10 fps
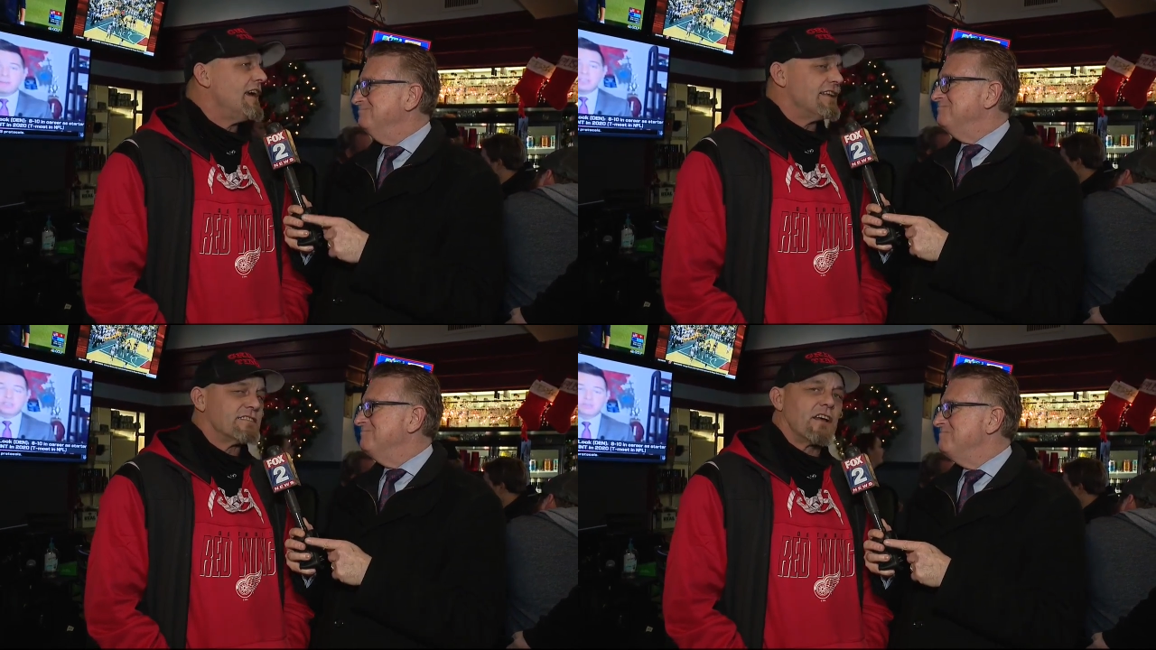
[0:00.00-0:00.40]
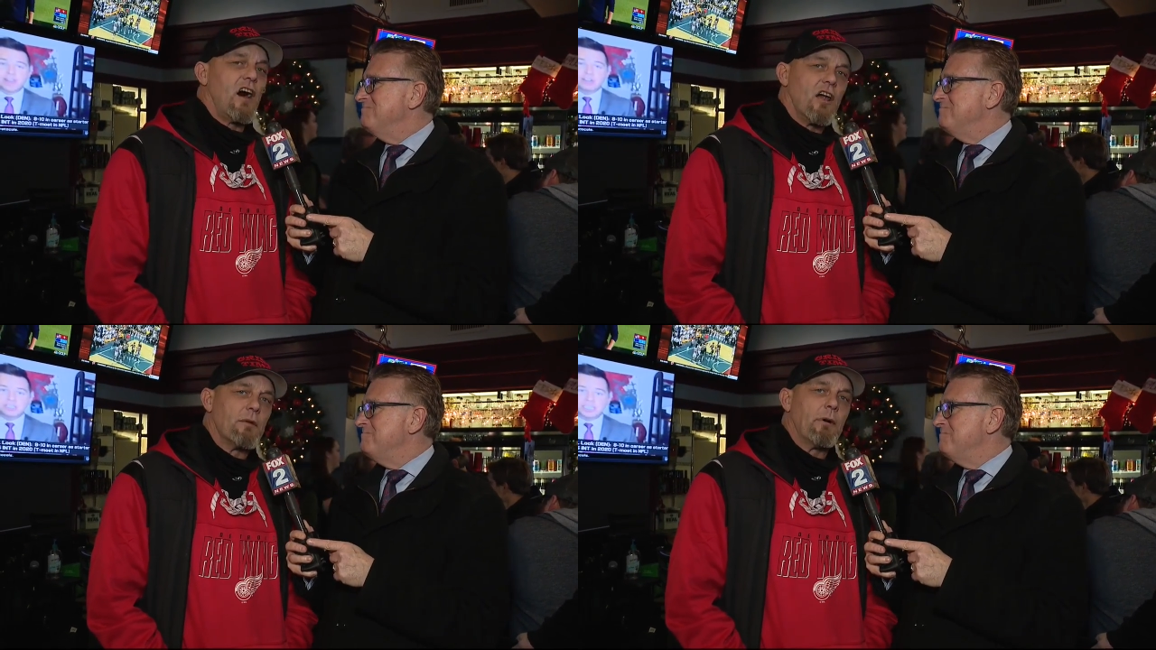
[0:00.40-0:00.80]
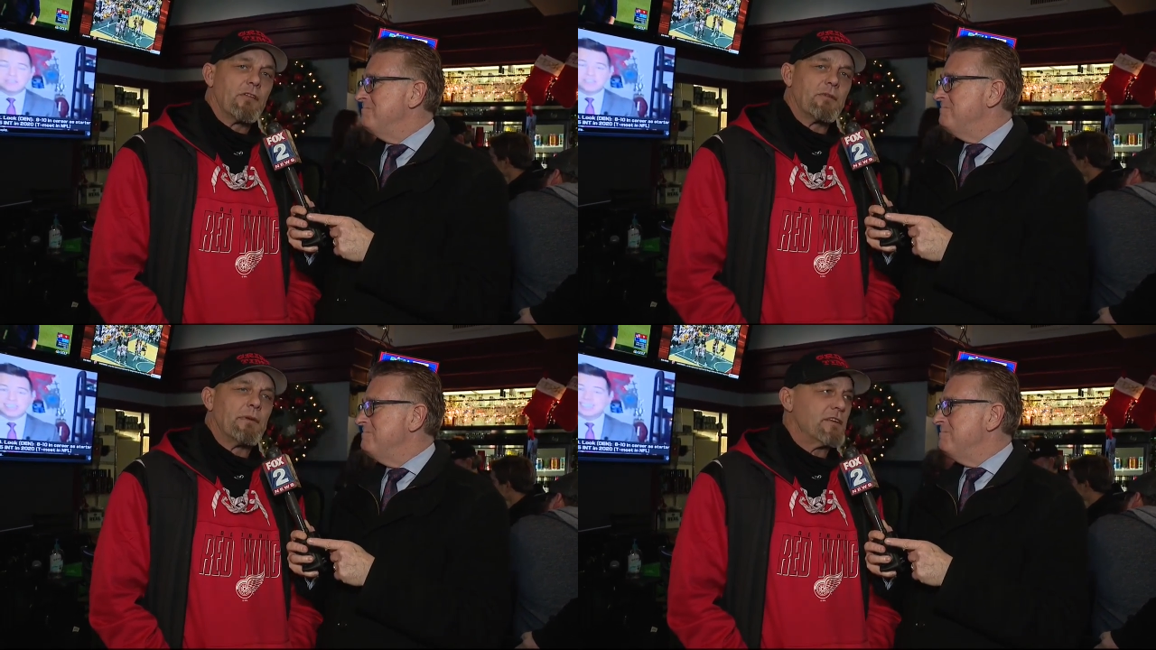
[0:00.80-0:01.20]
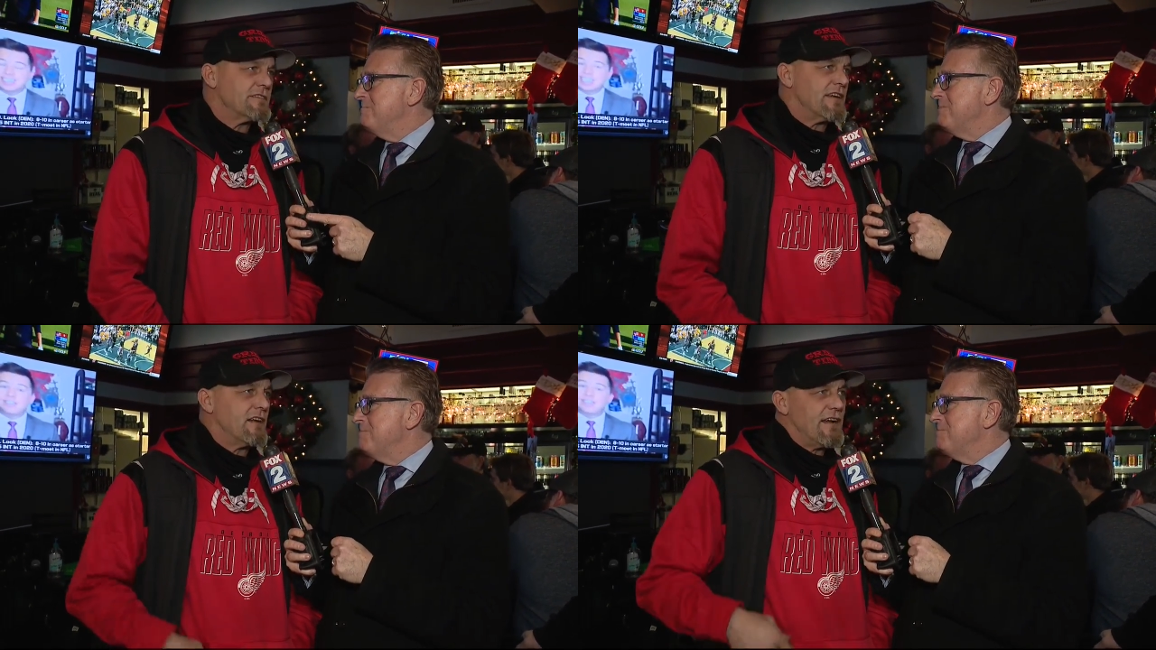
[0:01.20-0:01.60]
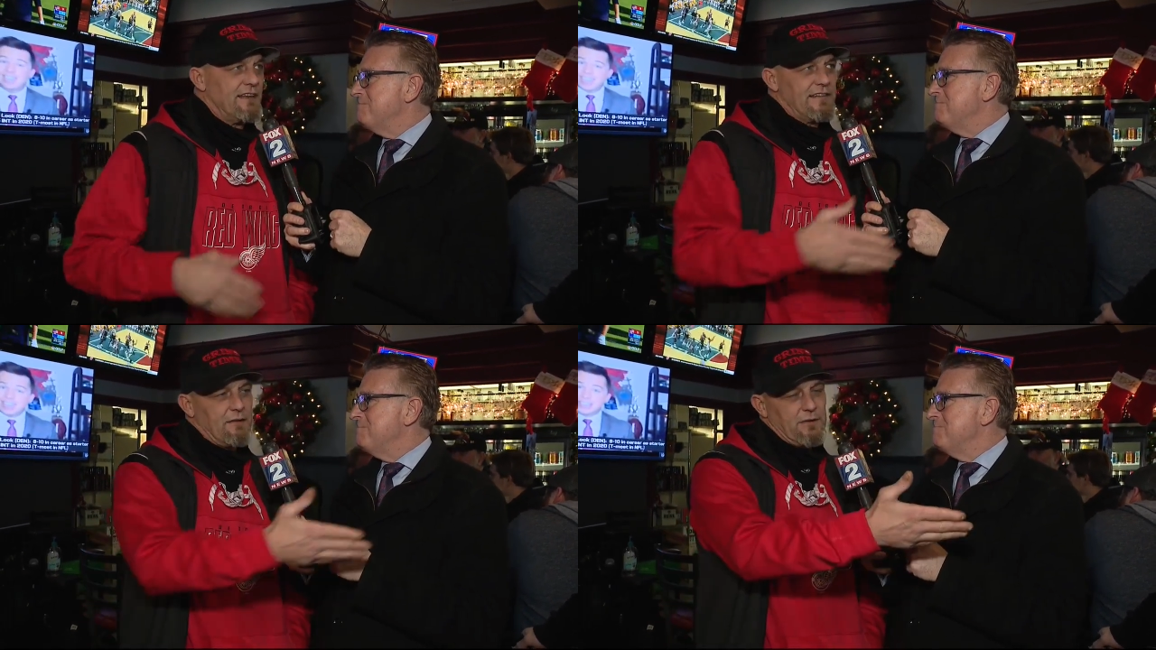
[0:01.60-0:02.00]
Speaker 1: it's all about the military, and
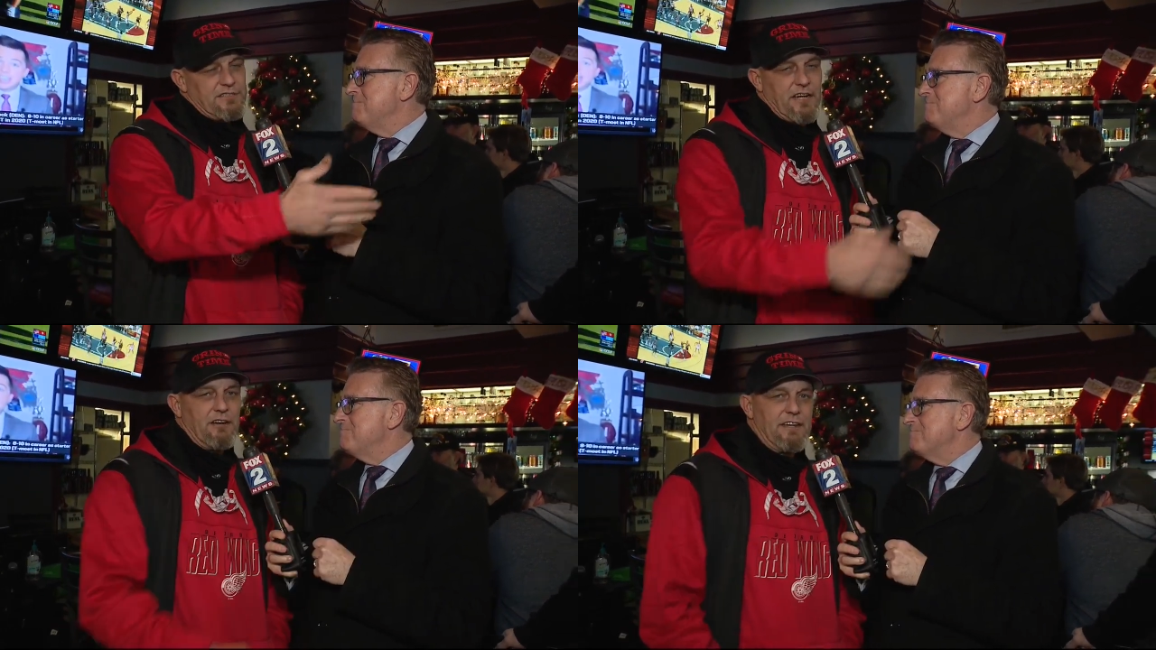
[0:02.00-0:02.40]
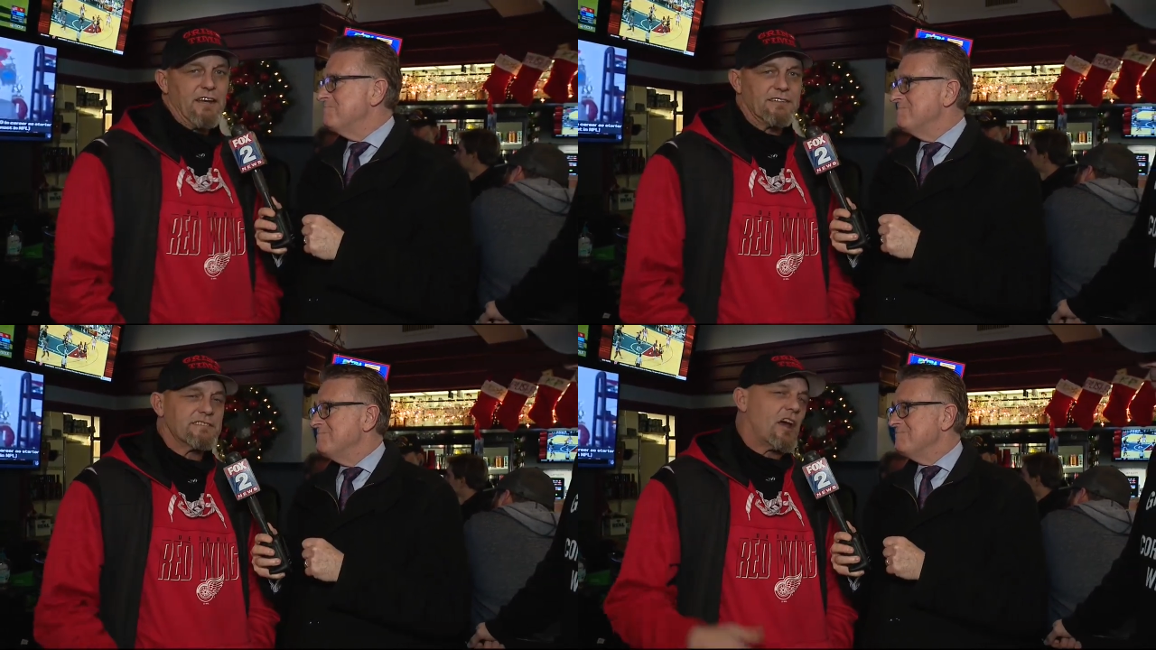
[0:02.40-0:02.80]
I think what Jerry does.